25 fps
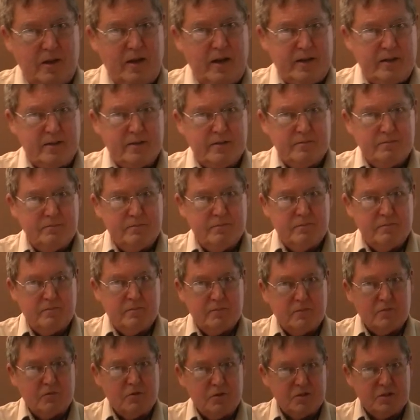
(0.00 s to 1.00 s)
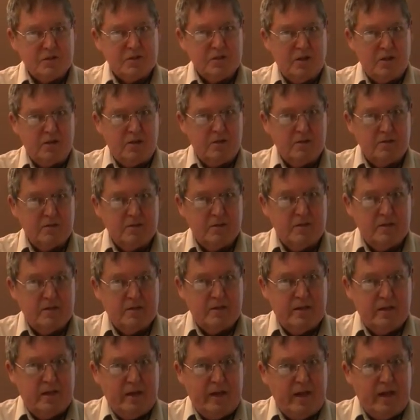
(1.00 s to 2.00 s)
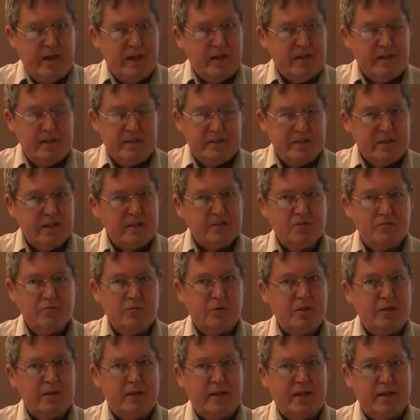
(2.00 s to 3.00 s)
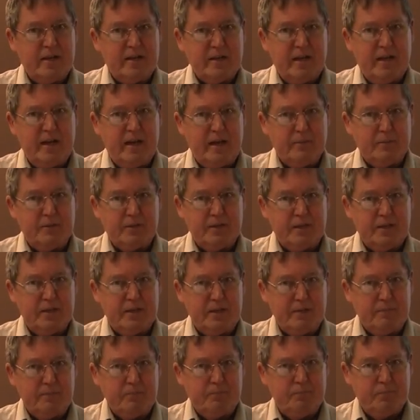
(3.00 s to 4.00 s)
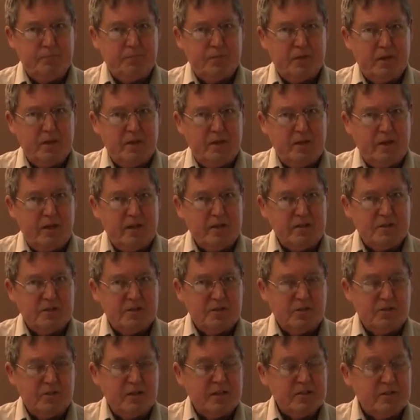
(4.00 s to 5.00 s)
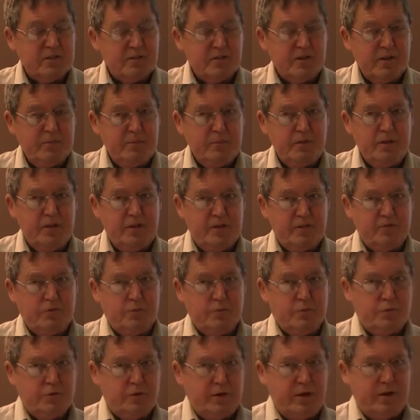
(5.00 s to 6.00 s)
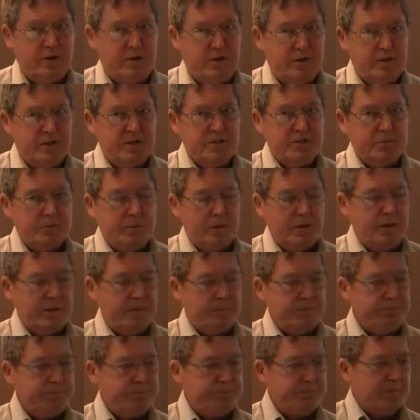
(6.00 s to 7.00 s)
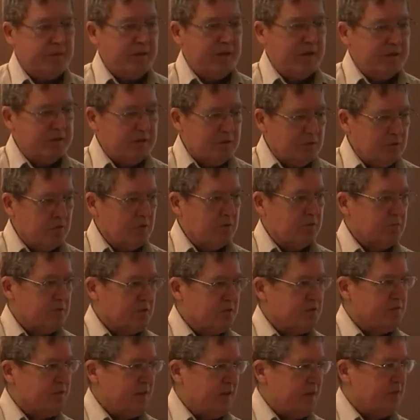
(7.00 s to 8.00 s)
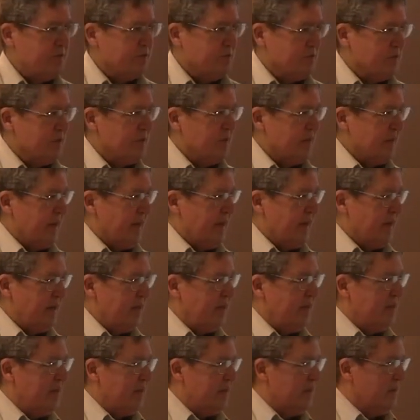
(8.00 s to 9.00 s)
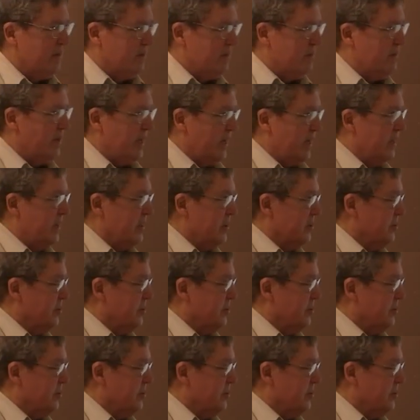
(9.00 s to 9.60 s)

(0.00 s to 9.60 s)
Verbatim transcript: like with Saul, and he doesn't want that to happen to him. And so that's a very meaningful prayer on his part. And the Lord was faithful to that. He didn't take